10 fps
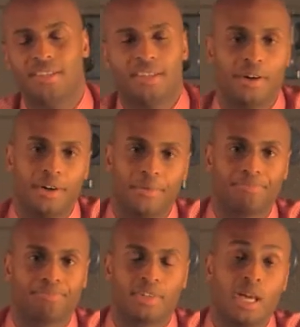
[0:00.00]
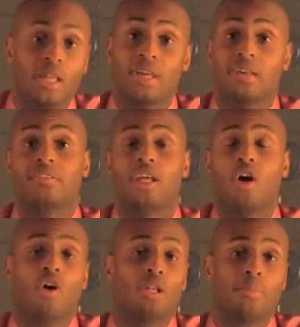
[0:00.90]
And thanks to their
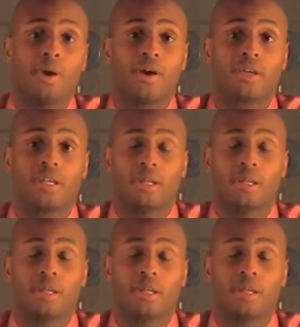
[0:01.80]
All-American,